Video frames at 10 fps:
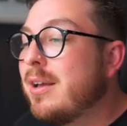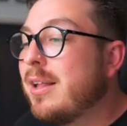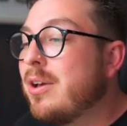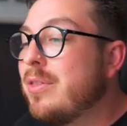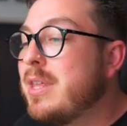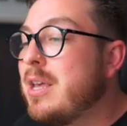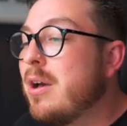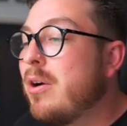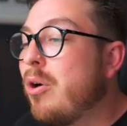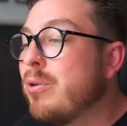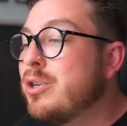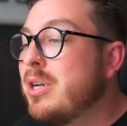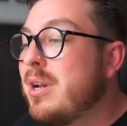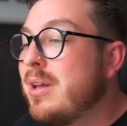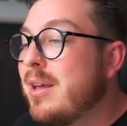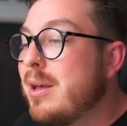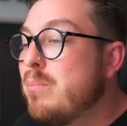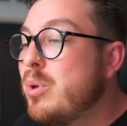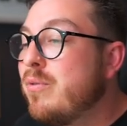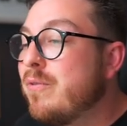Click on the origin,
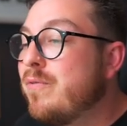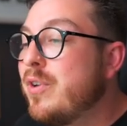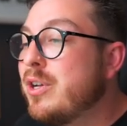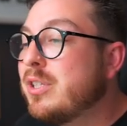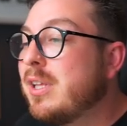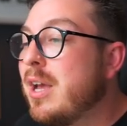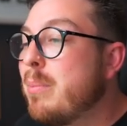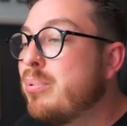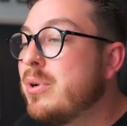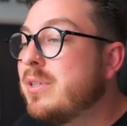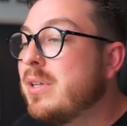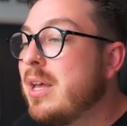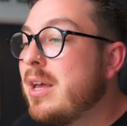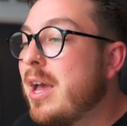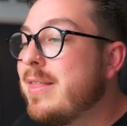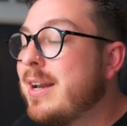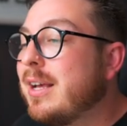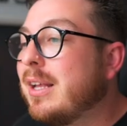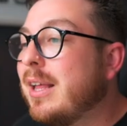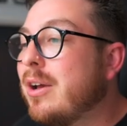move vertically upwards, and then
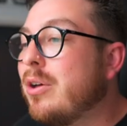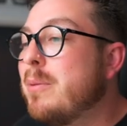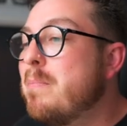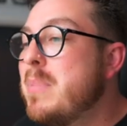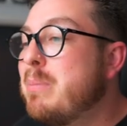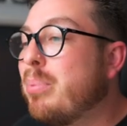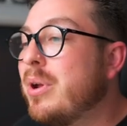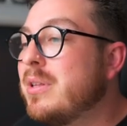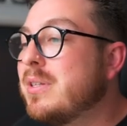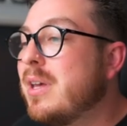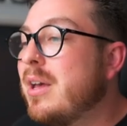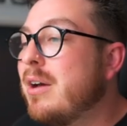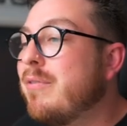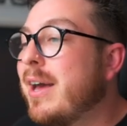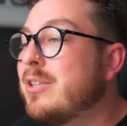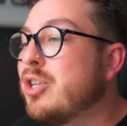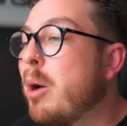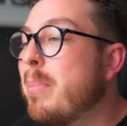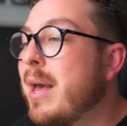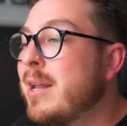click on the midpoint of that
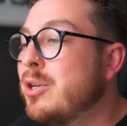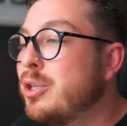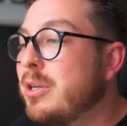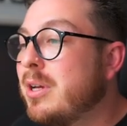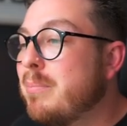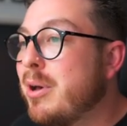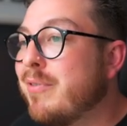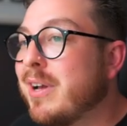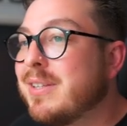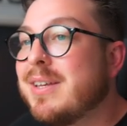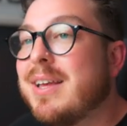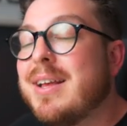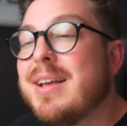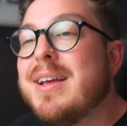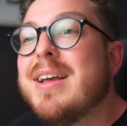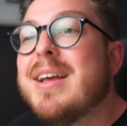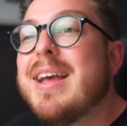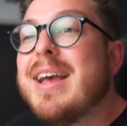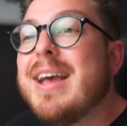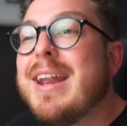top edge. Perfect.
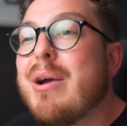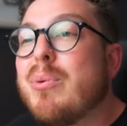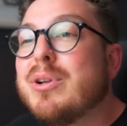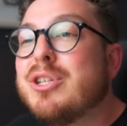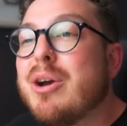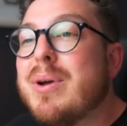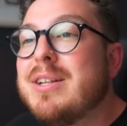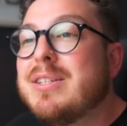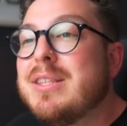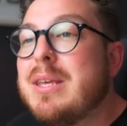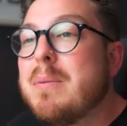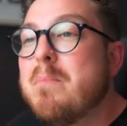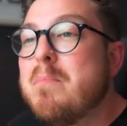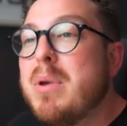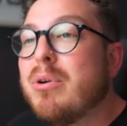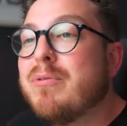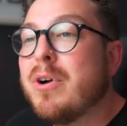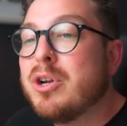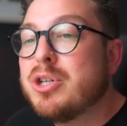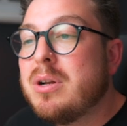Now I want to go into the mirror
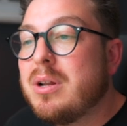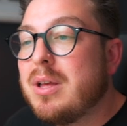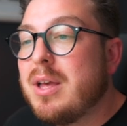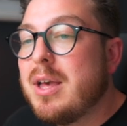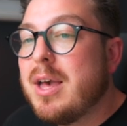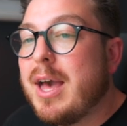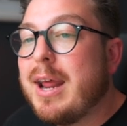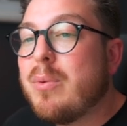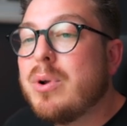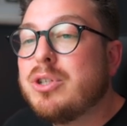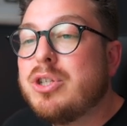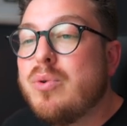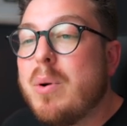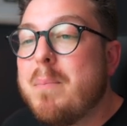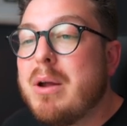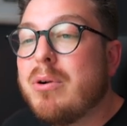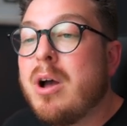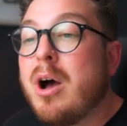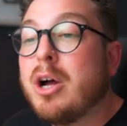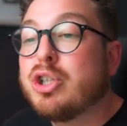function, and I want to
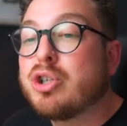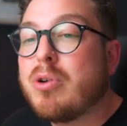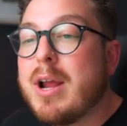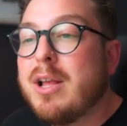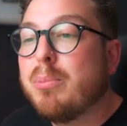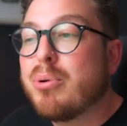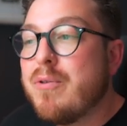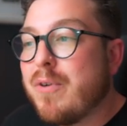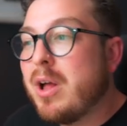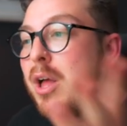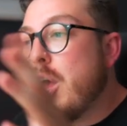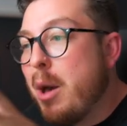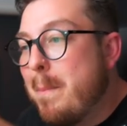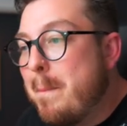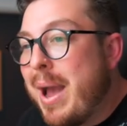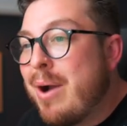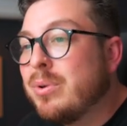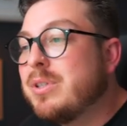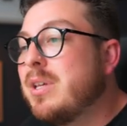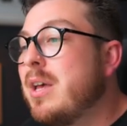mirror our triangle profile
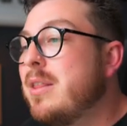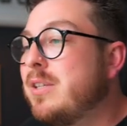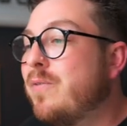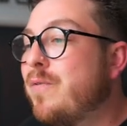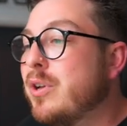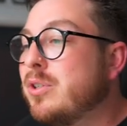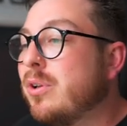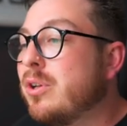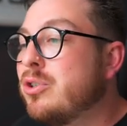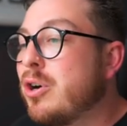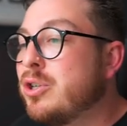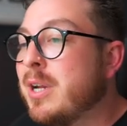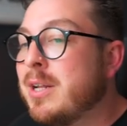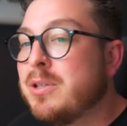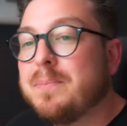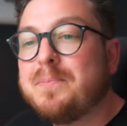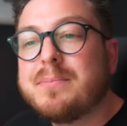about this vertical construction edge.